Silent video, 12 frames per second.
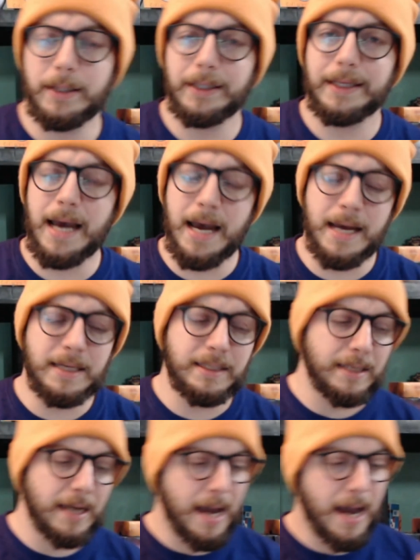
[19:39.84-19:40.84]

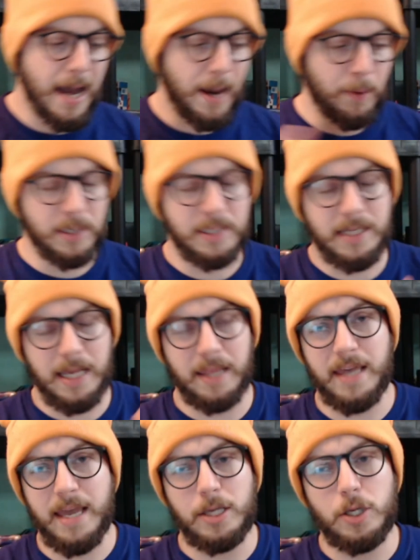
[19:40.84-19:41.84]
Guys, I want to say
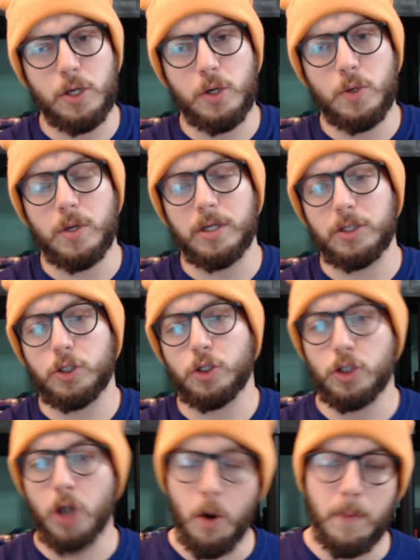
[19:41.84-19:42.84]
thank you
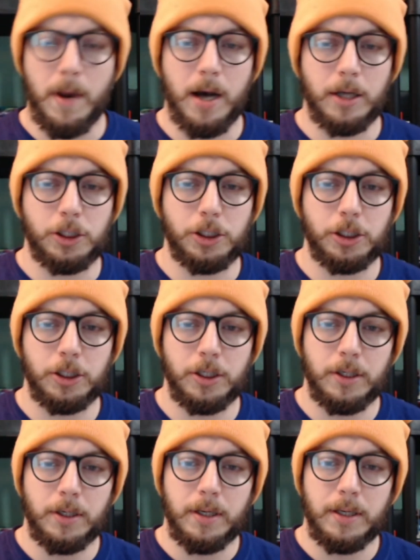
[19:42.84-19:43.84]
so much
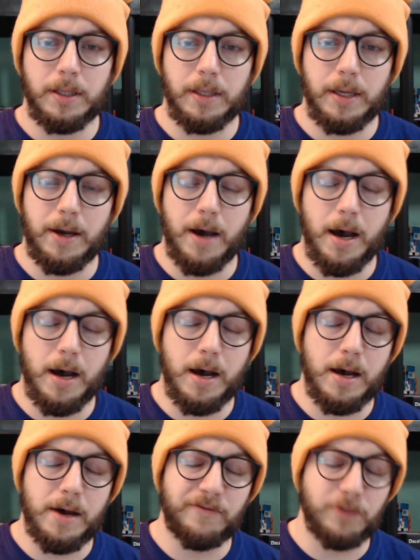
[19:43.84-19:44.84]

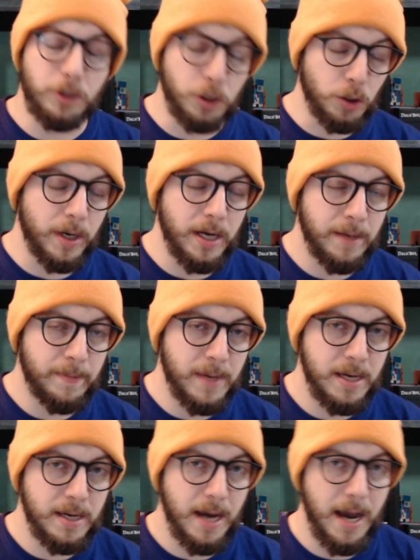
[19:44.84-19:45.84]
for joining
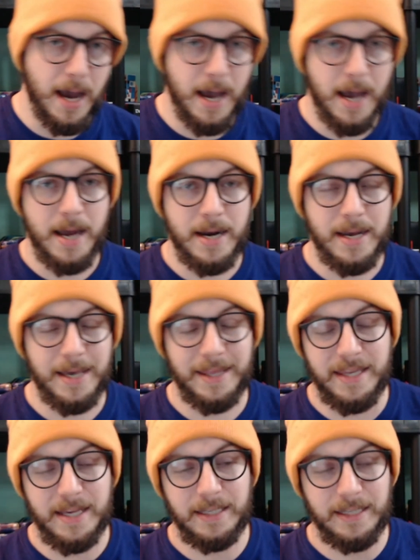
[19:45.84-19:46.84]
me on
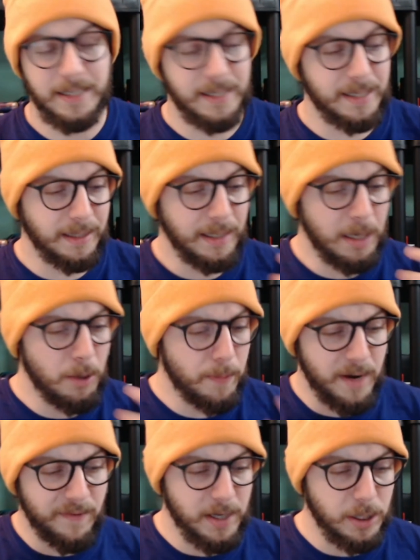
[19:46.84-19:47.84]
this little
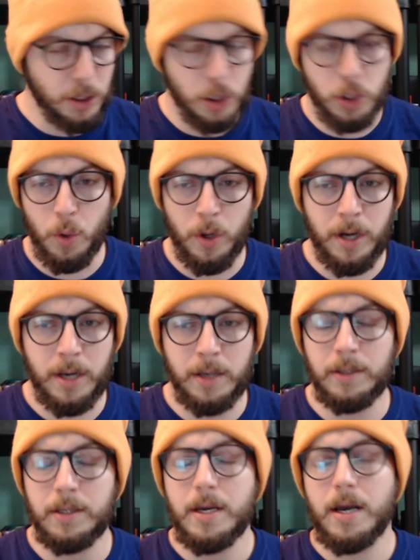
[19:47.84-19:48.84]
bit of a
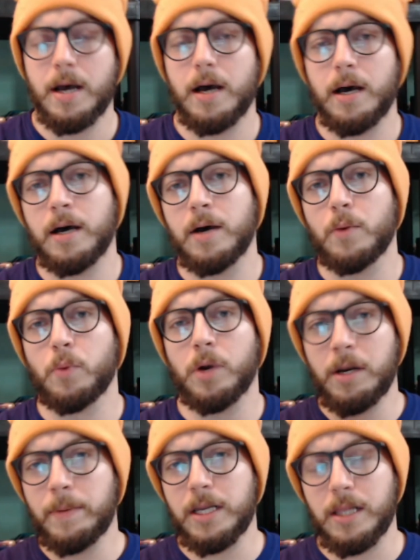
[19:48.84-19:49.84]
tutorial. We're
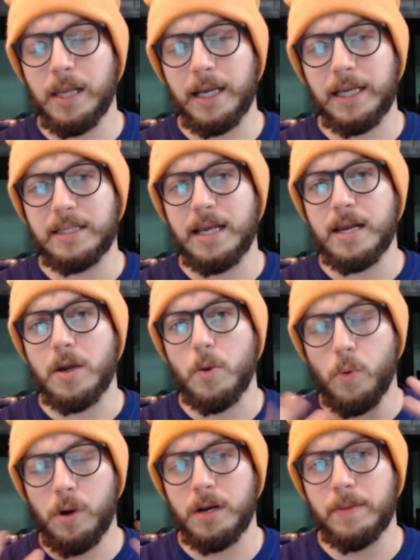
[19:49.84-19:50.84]
going to be, like I said,
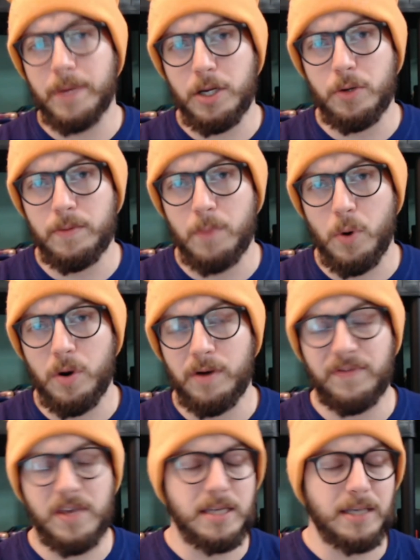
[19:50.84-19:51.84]
we're going to be doing more
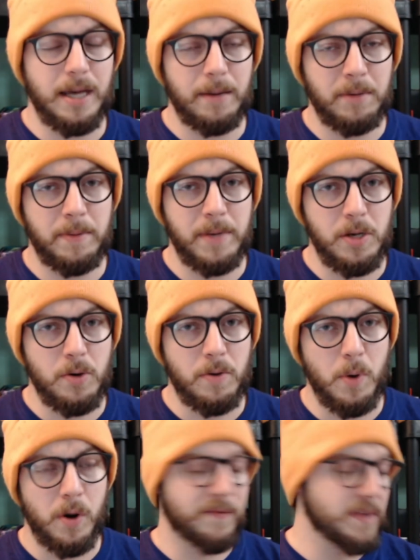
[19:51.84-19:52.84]
of these. I'm going to be doing
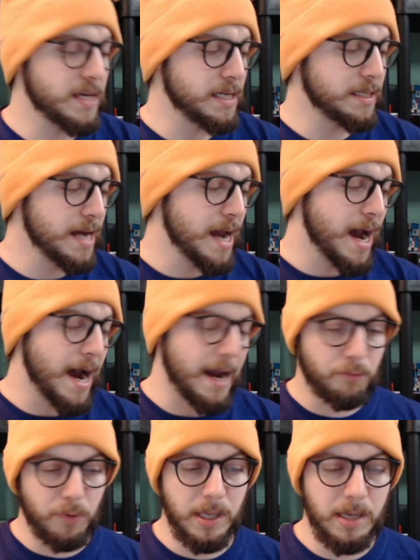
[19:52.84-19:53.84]
more of these. I
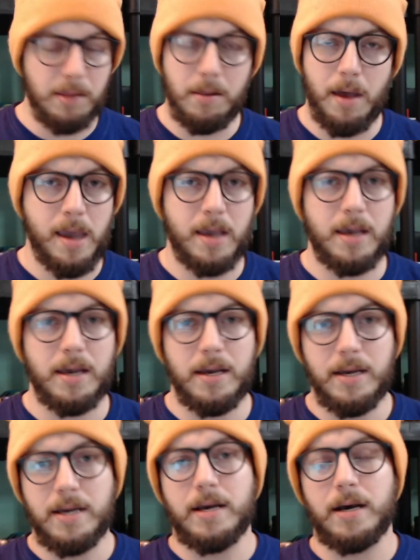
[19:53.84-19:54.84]
really like
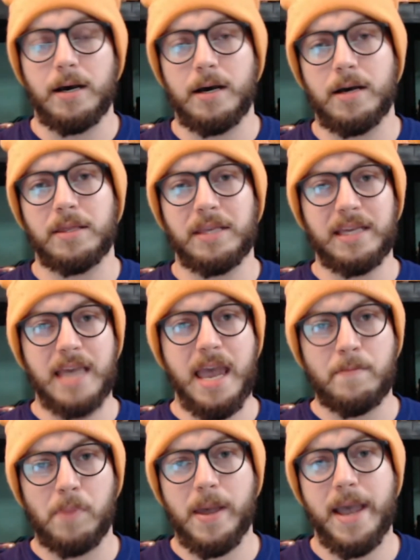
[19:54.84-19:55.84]
the
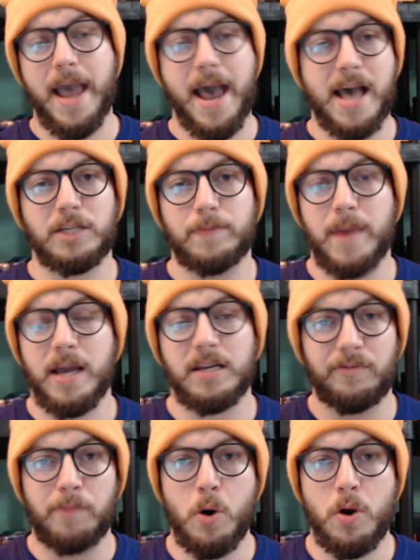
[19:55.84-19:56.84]
gameplay aspect
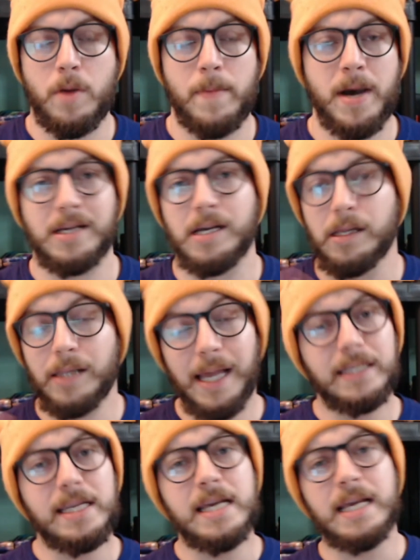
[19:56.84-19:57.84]
of Pokemon.
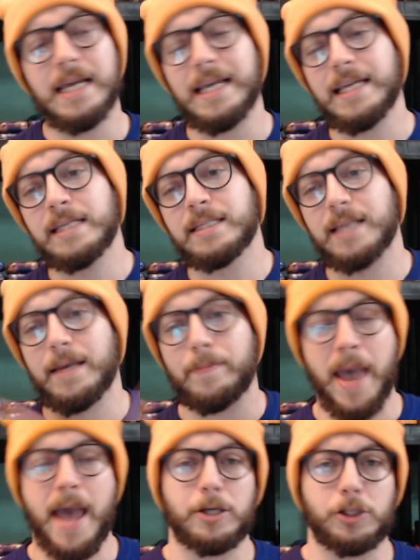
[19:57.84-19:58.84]
Collecting is a
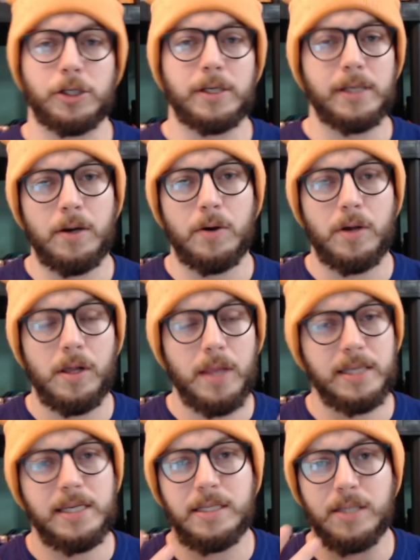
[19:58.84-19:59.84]
passion.
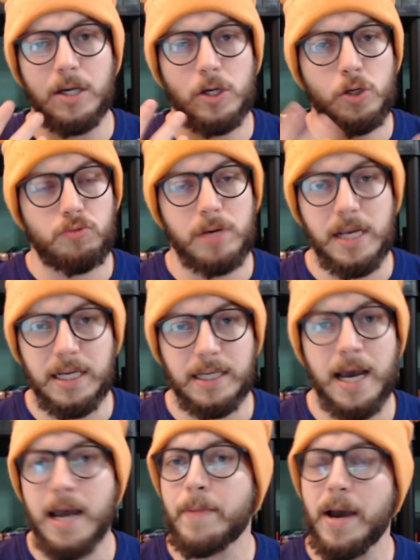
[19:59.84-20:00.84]
Collecting's a great time.